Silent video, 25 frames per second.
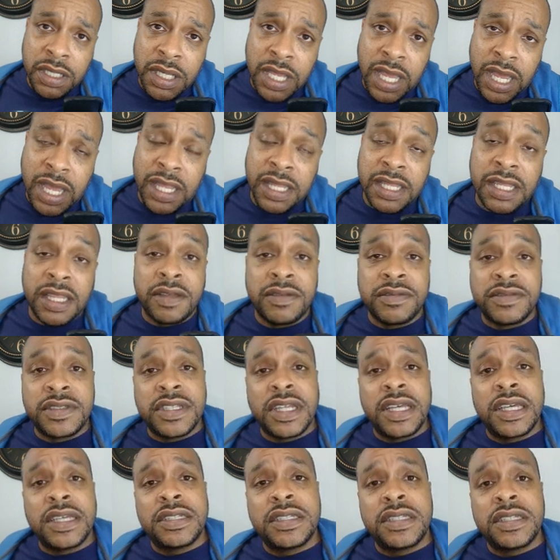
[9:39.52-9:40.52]
God
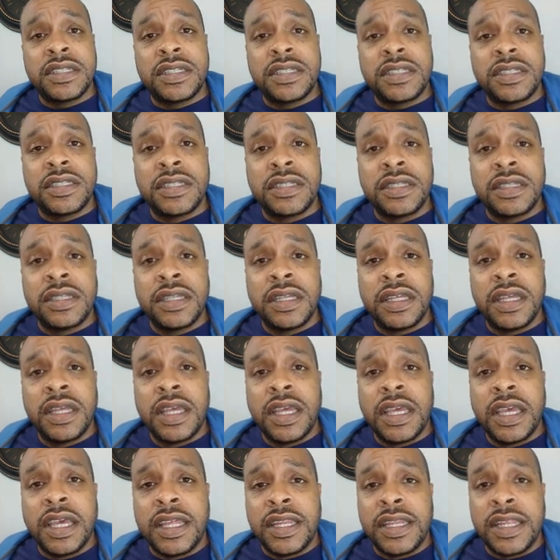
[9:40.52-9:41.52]
loves us,
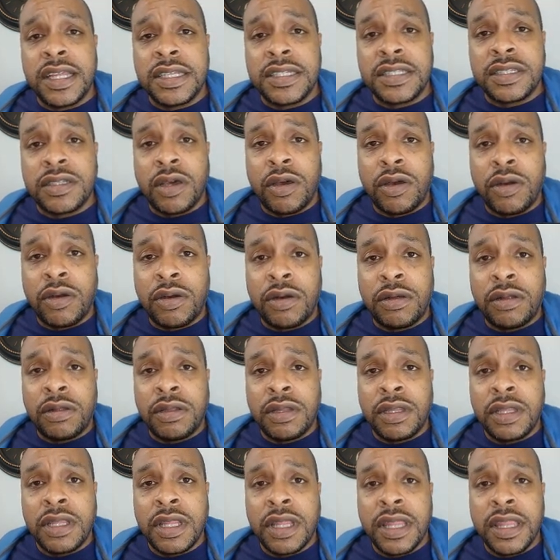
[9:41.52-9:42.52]
and that's
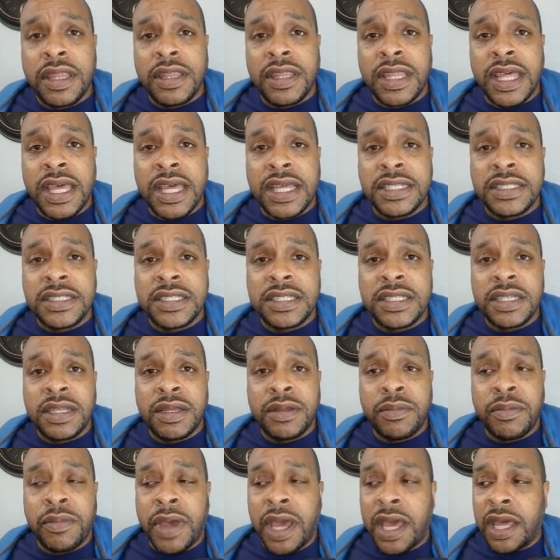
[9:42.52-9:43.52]
all that
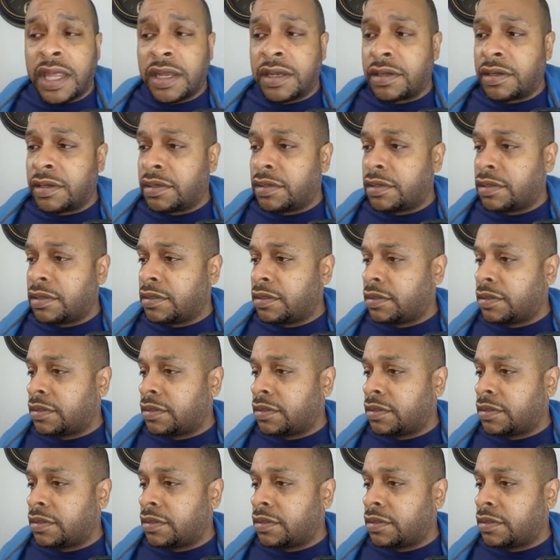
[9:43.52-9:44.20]
matter.